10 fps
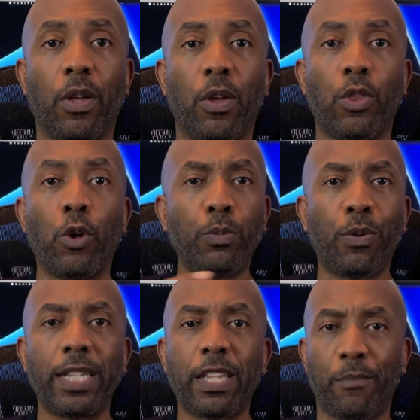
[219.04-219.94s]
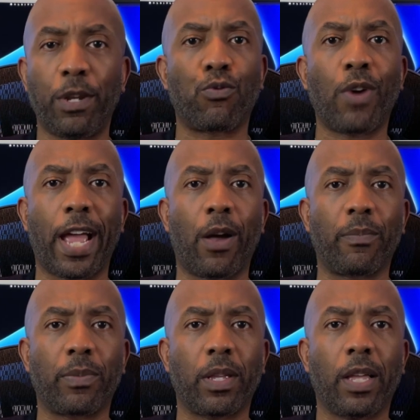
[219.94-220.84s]
Those brands have been
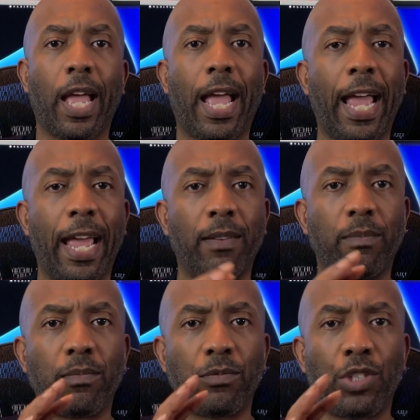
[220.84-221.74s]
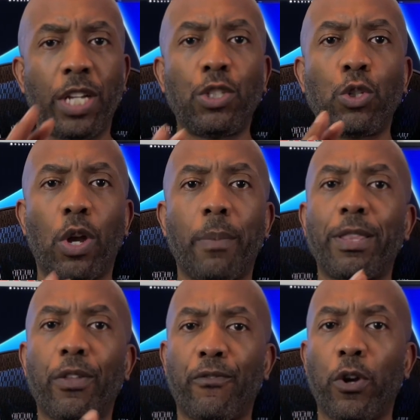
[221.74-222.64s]
around. And just to talk
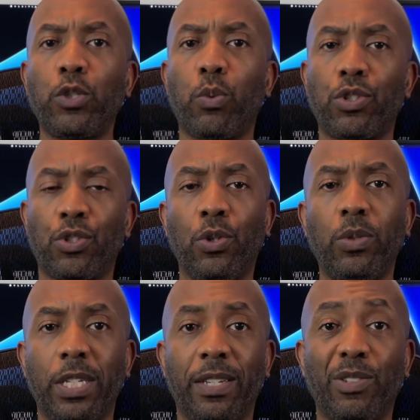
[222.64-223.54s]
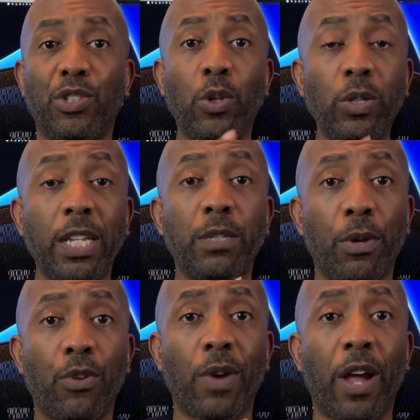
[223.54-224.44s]
about the first one, Stussy has
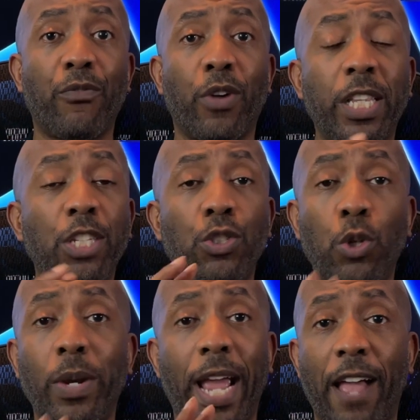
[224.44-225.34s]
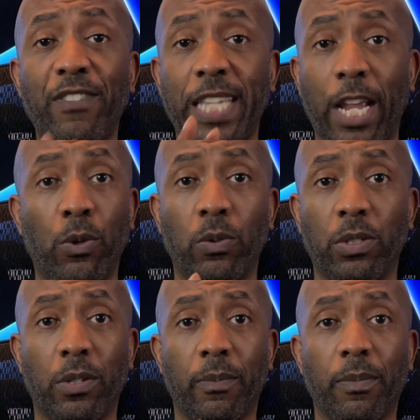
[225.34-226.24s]
been around for at least 2.5
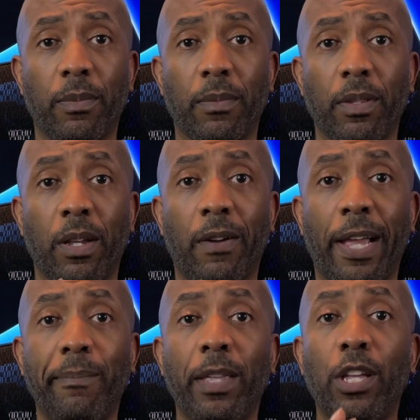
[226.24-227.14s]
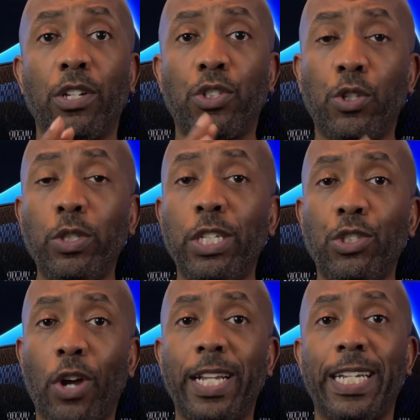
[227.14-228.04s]
cycles. All right, Stussy
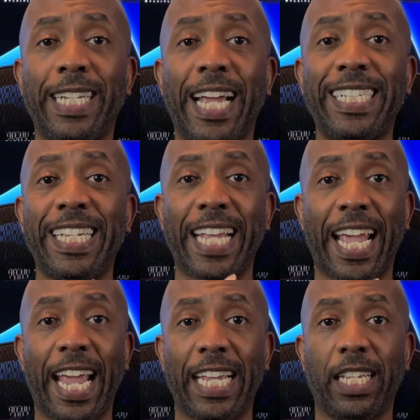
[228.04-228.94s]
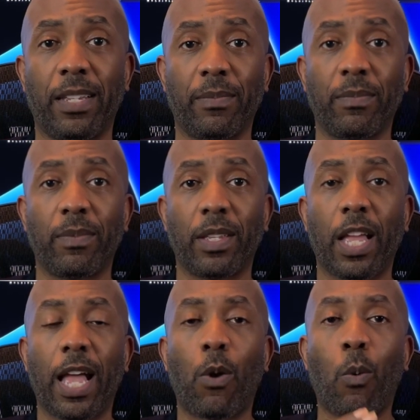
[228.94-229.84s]
started in 1980.
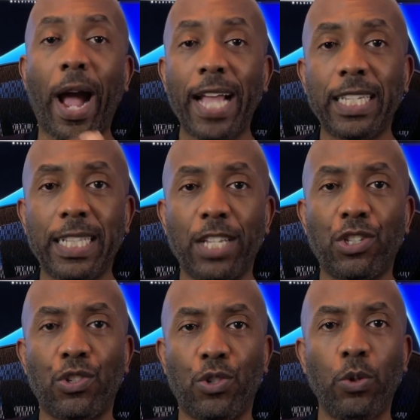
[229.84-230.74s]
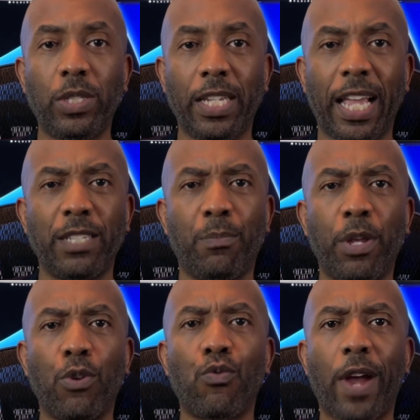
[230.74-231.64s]
Why is it that Stussy has
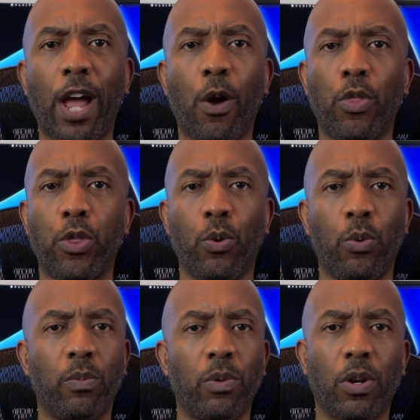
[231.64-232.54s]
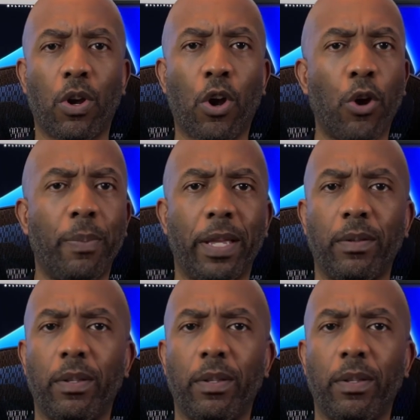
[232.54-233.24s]
been around through urban,